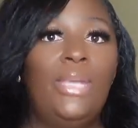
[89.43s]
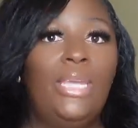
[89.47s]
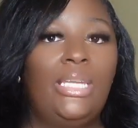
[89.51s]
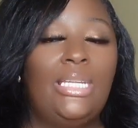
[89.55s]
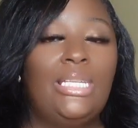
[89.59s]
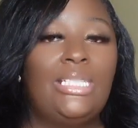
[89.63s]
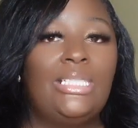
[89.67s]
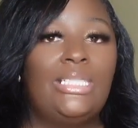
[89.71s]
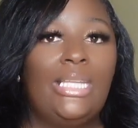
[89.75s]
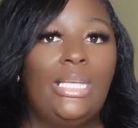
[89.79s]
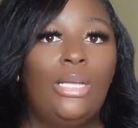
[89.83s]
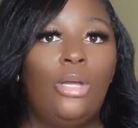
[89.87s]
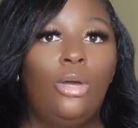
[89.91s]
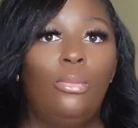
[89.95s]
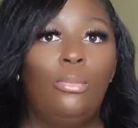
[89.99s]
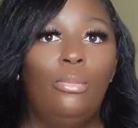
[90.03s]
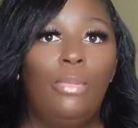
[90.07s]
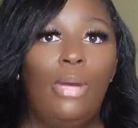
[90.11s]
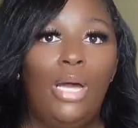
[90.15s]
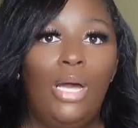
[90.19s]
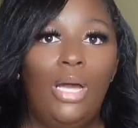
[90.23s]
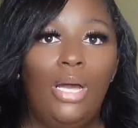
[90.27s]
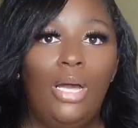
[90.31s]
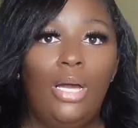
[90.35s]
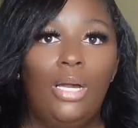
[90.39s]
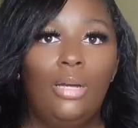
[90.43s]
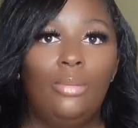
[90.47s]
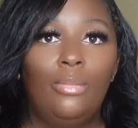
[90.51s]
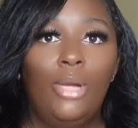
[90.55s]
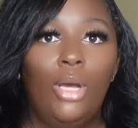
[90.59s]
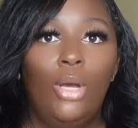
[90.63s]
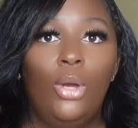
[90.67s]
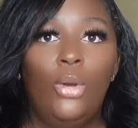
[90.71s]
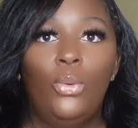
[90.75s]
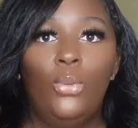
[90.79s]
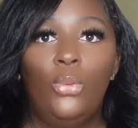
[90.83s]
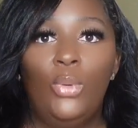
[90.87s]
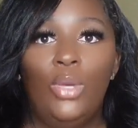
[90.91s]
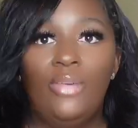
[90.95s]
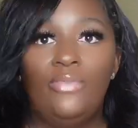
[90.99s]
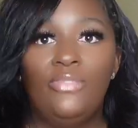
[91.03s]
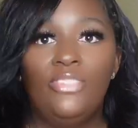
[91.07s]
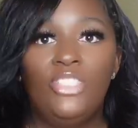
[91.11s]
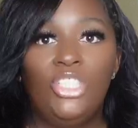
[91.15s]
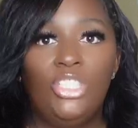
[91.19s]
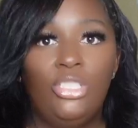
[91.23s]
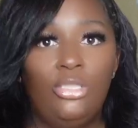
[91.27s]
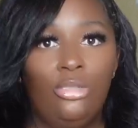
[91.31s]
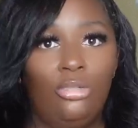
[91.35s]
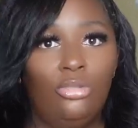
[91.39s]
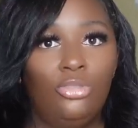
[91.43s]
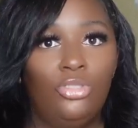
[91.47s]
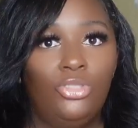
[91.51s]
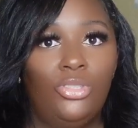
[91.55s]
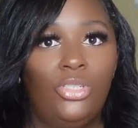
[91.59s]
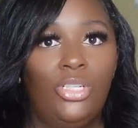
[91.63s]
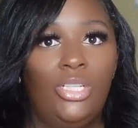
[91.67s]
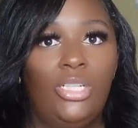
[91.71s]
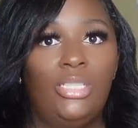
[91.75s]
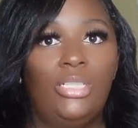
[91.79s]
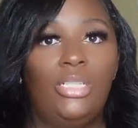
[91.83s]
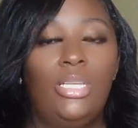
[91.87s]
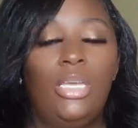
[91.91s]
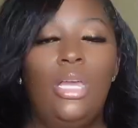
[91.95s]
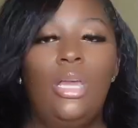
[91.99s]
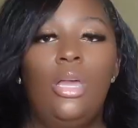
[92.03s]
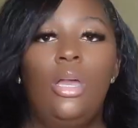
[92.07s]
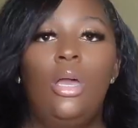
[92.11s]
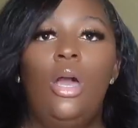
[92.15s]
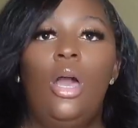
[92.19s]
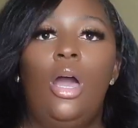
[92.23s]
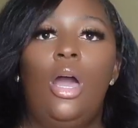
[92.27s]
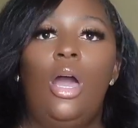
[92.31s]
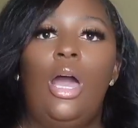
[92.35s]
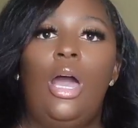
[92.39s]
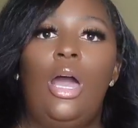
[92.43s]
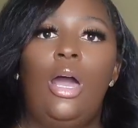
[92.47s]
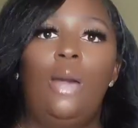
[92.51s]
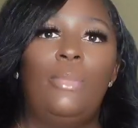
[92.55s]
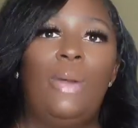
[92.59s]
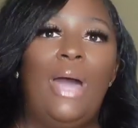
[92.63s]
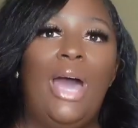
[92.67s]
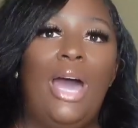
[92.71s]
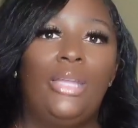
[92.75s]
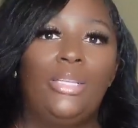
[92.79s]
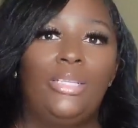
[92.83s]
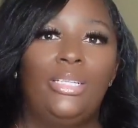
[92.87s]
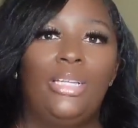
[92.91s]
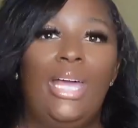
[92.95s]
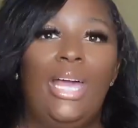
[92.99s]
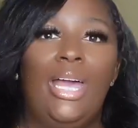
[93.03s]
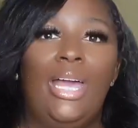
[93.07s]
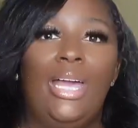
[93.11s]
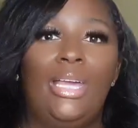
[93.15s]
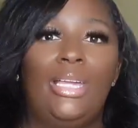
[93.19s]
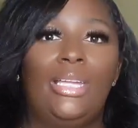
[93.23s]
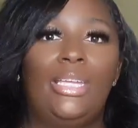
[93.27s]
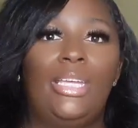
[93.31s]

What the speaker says: a single mom with children. How did I